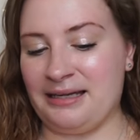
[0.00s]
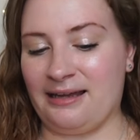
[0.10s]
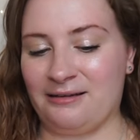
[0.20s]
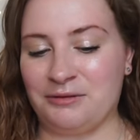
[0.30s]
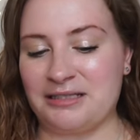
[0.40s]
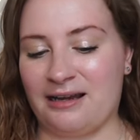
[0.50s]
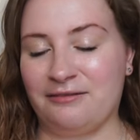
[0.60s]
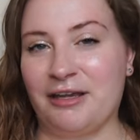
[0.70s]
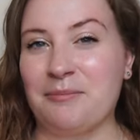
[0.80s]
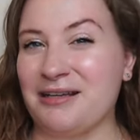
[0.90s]
and it was kind
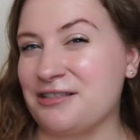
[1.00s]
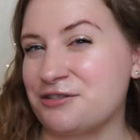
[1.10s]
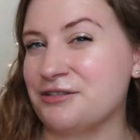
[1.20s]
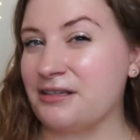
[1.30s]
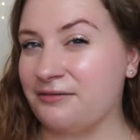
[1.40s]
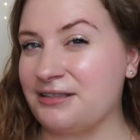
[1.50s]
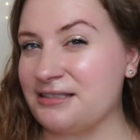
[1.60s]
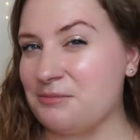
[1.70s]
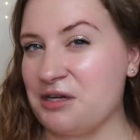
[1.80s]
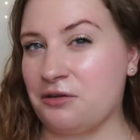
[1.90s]
of like my sister's gift
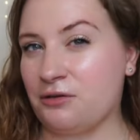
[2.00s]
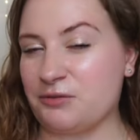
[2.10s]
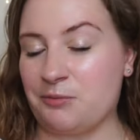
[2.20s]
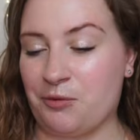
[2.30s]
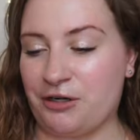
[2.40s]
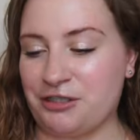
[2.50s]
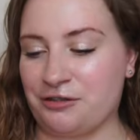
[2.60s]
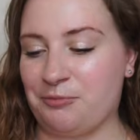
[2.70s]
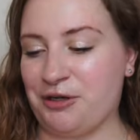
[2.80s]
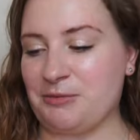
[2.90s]
to me, you know, so we bought each
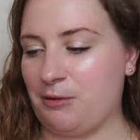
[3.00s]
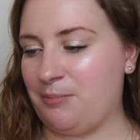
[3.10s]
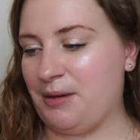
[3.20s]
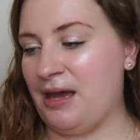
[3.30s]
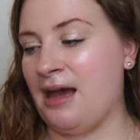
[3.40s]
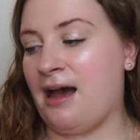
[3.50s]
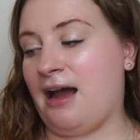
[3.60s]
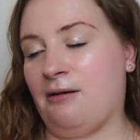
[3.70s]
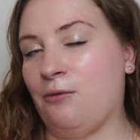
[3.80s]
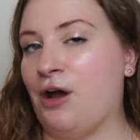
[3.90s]
other books, but we,
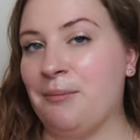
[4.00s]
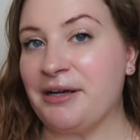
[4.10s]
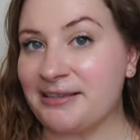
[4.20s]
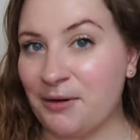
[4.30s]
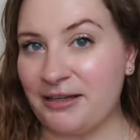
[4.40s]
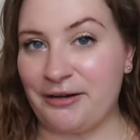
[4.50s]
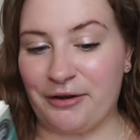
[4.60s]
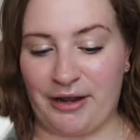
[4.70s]
uh, well, I picked them all out.